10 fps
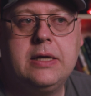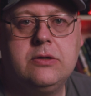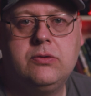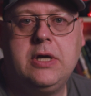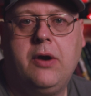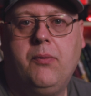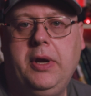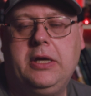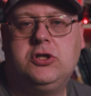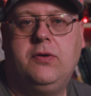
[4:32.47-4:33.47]
because it was out of
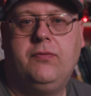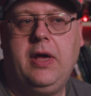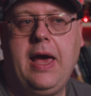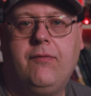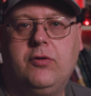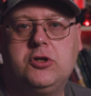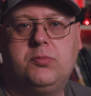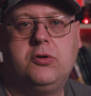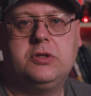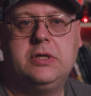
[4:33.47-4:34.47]
reach of the
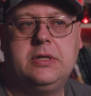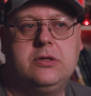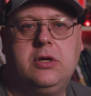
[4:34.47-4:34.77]
average person,